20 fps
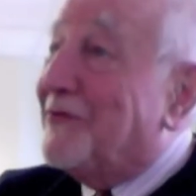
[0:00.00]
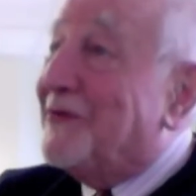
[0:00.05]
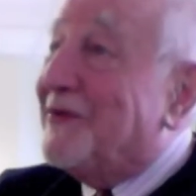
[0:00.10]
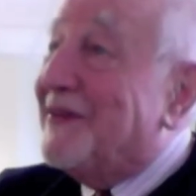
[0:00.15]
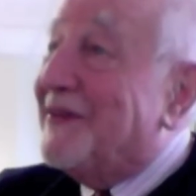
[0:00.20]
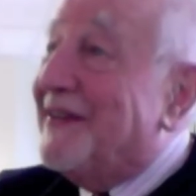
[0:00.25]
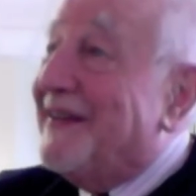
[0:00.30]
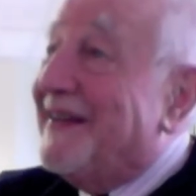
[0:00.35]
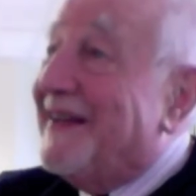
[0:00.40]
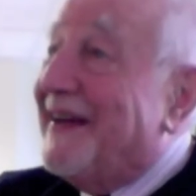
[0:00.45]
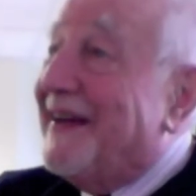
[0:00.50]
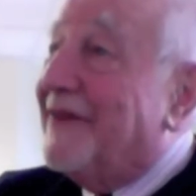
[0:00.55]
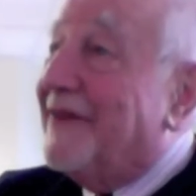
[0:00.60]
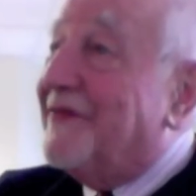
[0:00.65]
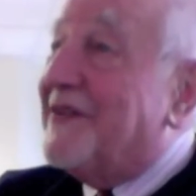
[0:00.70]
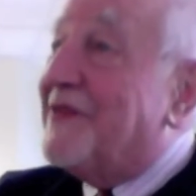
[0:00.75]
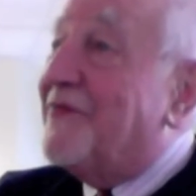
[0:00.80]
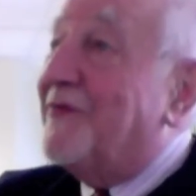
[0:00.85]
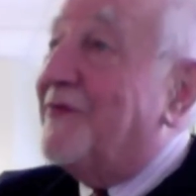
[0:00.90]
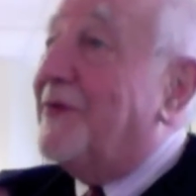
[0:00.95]
The other
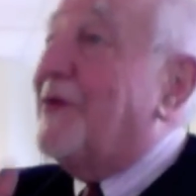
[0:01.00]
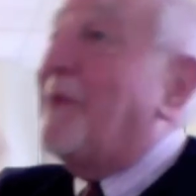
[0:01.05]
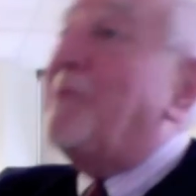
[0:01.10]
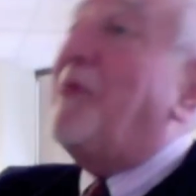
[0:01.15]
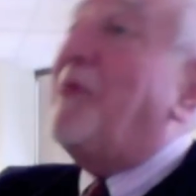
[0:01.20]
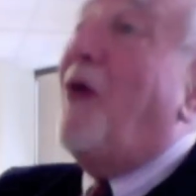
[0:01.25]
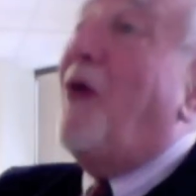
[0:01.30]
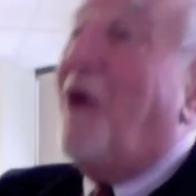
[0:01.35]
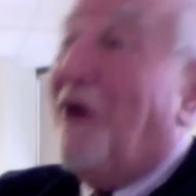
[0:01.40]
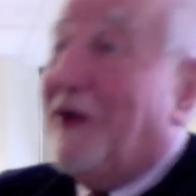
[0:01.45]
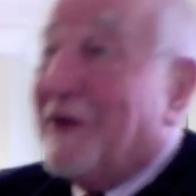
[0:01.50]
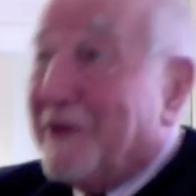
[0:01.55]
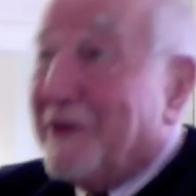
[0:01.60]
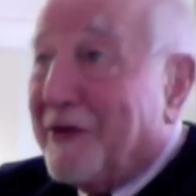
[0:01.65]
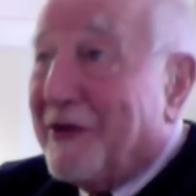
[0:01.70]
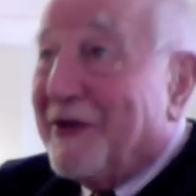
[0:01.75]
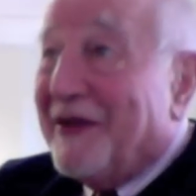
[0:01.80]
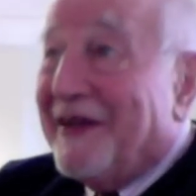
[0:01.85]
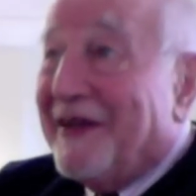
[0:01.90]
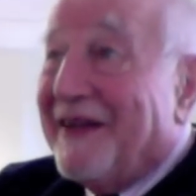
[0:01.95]
judges on my
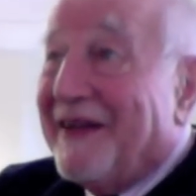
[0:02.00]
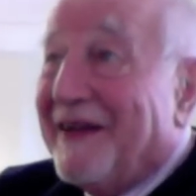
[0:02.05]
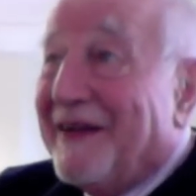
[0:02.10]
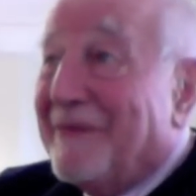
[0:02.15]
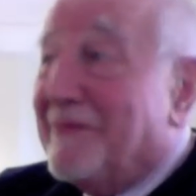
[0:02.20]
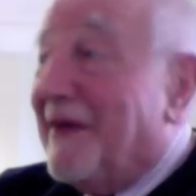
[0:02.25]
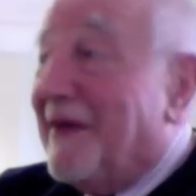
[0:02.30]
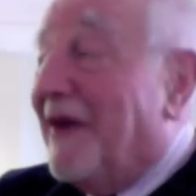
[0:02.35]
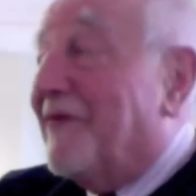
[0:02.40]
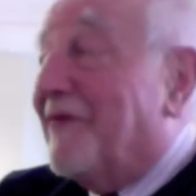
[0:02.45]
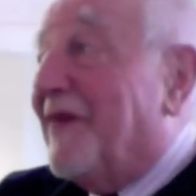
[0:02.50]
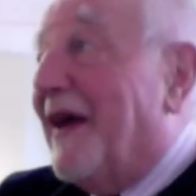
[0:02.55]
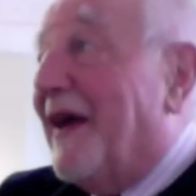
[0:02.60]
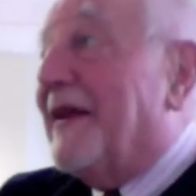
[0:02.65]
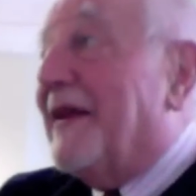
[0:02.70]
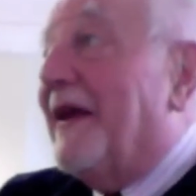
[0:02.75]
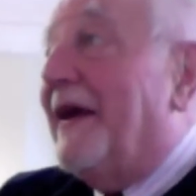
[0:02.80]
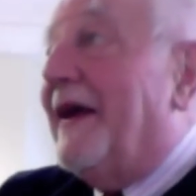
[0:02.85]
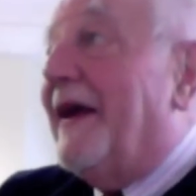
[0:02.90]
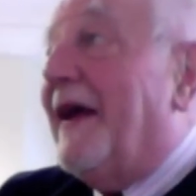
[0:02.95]
court were very
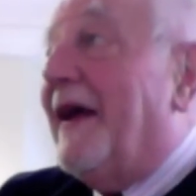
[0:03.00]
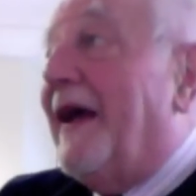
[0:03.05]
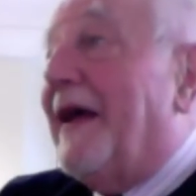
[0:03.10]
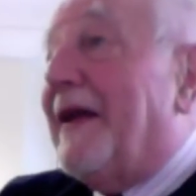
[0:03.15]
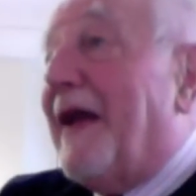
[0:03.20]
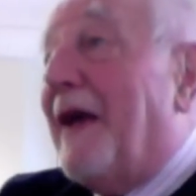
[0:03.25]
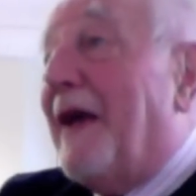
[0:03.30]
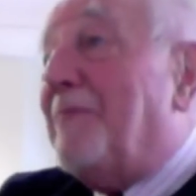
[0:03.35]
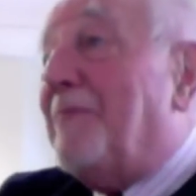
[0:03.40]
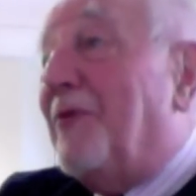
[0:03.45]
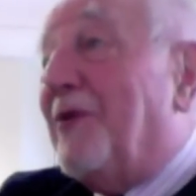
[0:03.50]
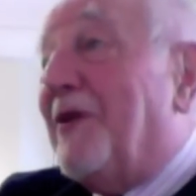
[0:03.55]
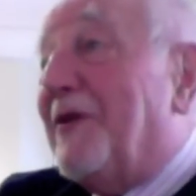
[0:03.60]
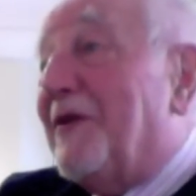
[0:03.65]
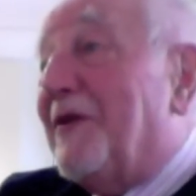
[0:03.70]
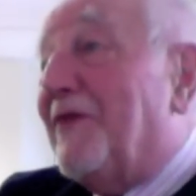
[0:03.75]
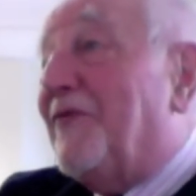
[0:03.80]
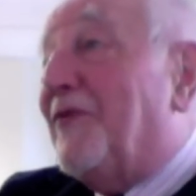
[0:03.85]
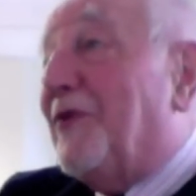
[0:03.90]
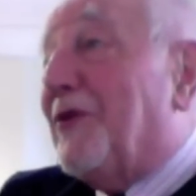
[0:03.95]
old, and they
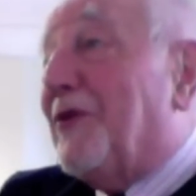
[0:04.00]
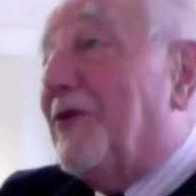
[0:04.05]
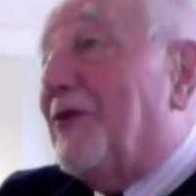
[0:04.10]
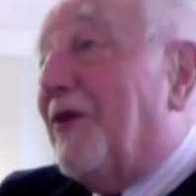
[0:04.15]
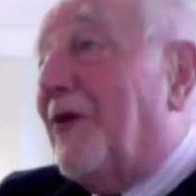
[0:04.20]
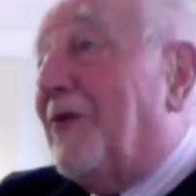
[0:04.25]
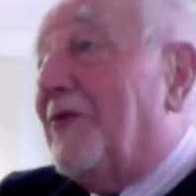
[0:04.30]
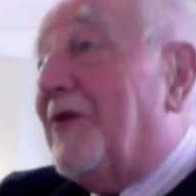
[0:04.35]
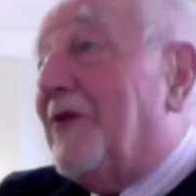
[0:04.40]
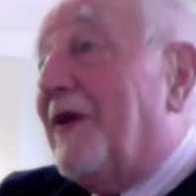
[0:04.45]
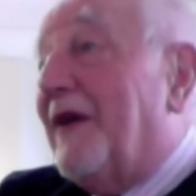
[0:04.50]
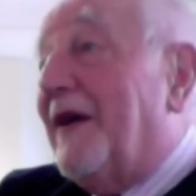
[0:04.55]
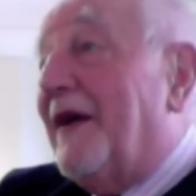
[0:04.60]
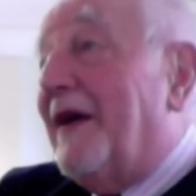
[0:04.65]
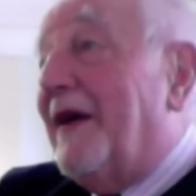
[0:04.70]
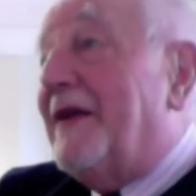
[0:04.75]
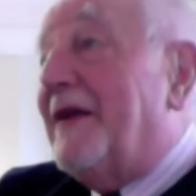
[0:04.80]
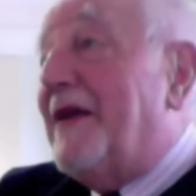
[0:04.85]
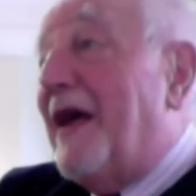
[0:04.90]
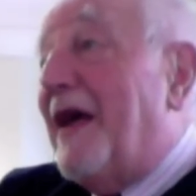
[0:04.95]
were appalled
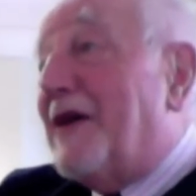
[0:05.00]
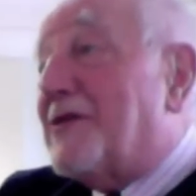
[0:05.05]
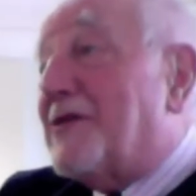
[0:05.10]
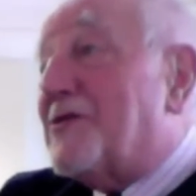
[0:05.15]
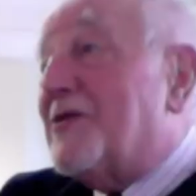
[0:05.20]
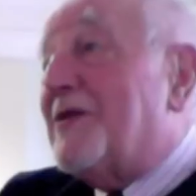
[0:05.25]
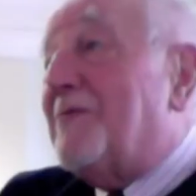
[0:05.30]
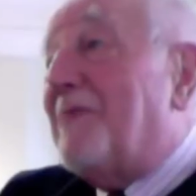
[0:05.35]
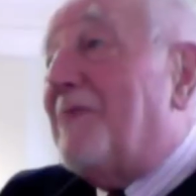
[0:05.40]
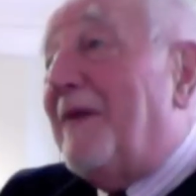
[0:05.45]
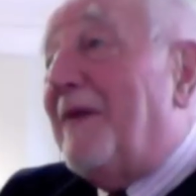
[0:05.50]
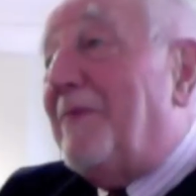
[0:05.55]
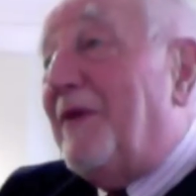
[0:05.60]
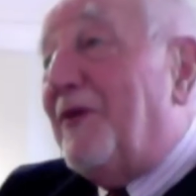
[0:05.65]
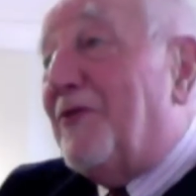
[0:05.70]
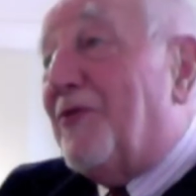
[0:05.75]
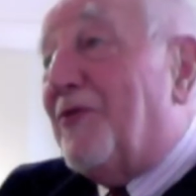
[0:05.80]
by that.